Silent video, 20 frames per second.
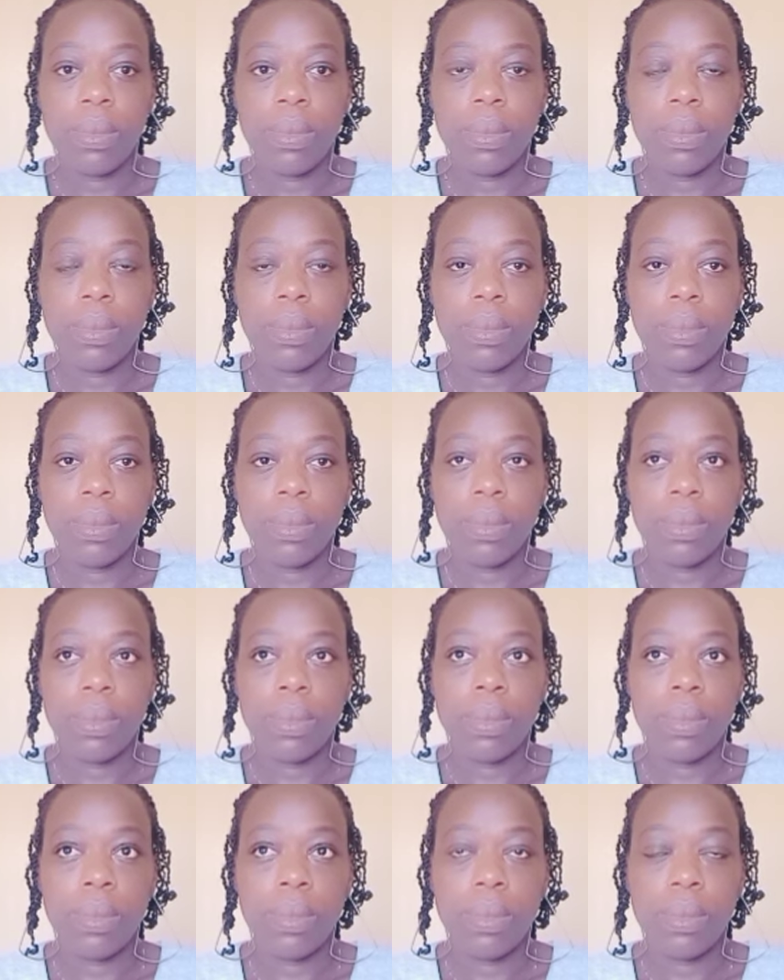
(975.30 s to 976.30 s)

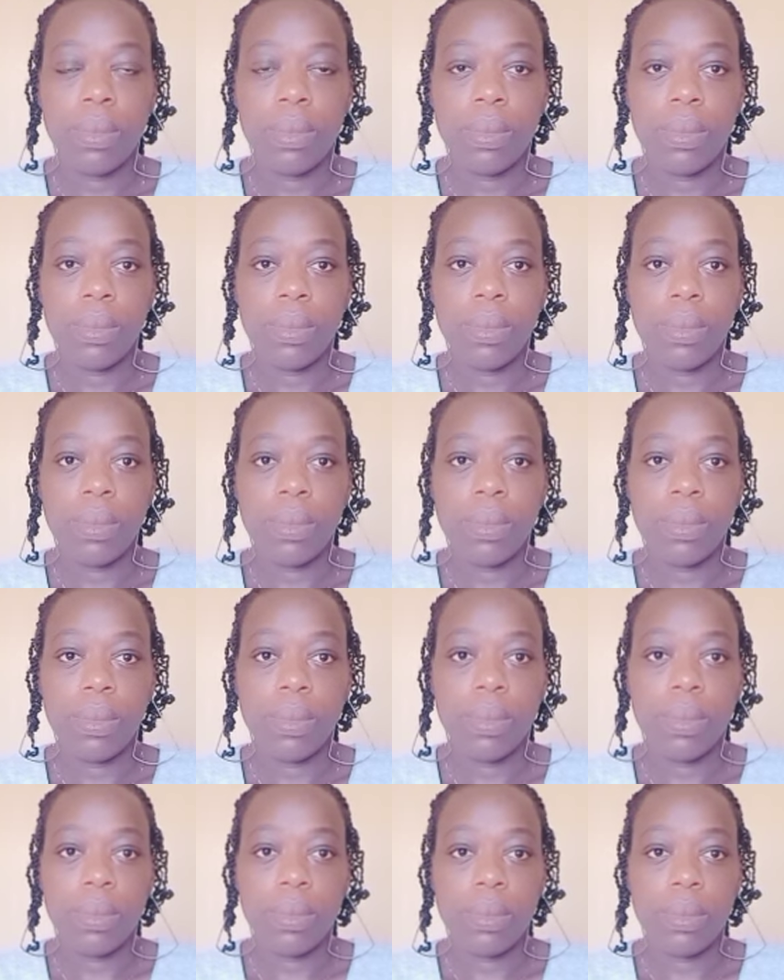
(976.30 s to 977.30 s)

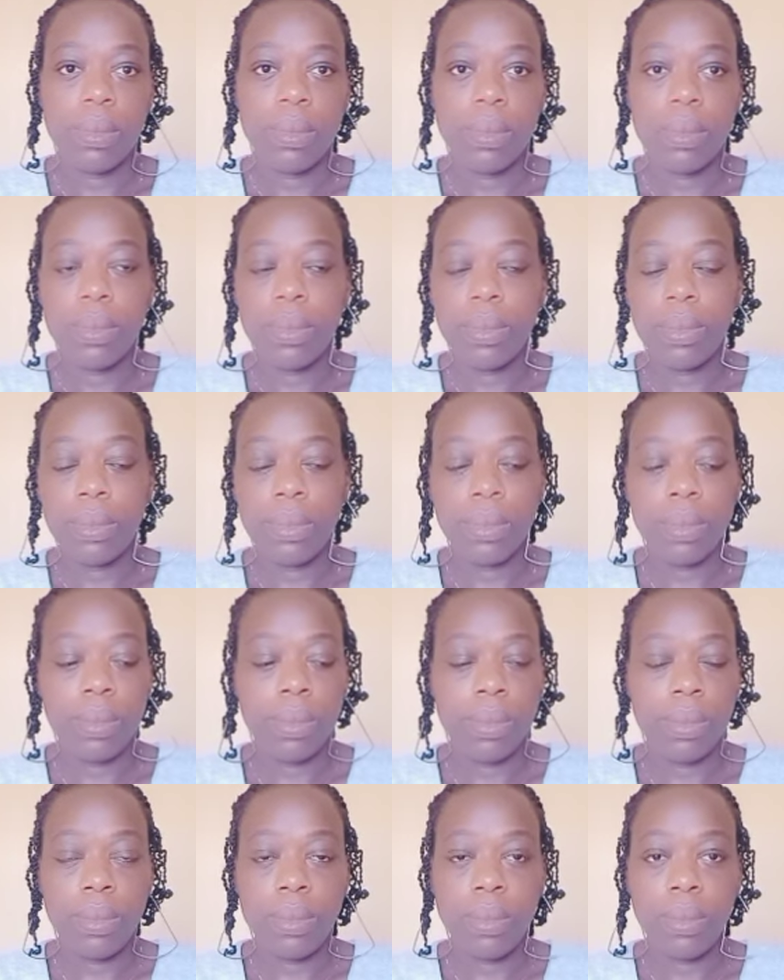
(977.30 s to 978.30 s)

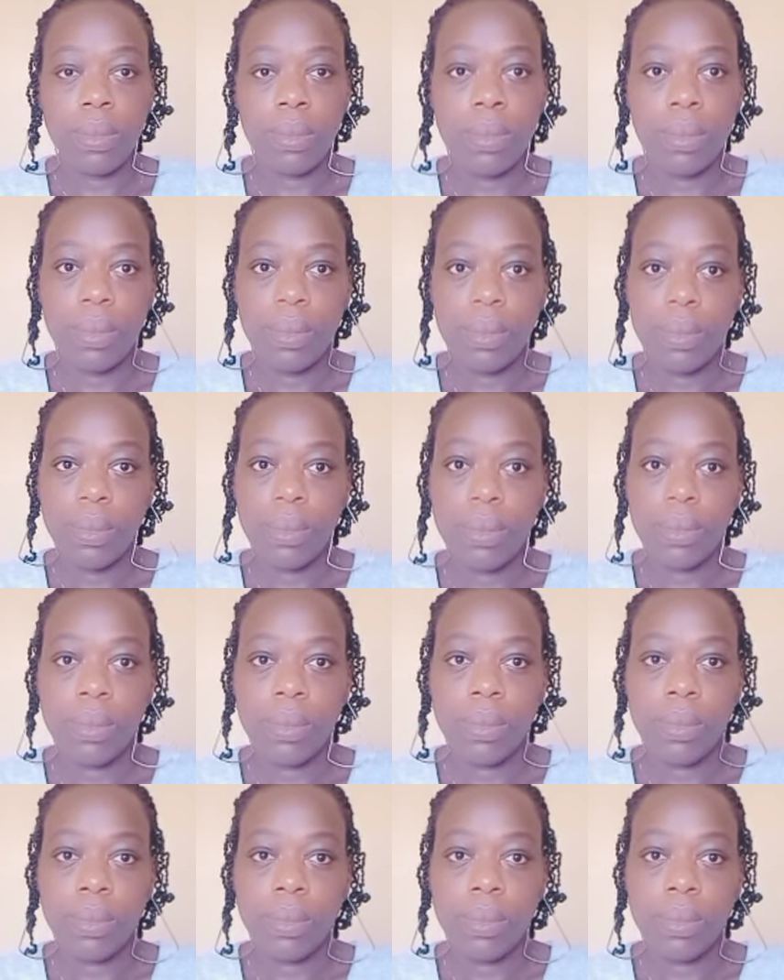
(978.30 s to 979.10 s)
(not speaking)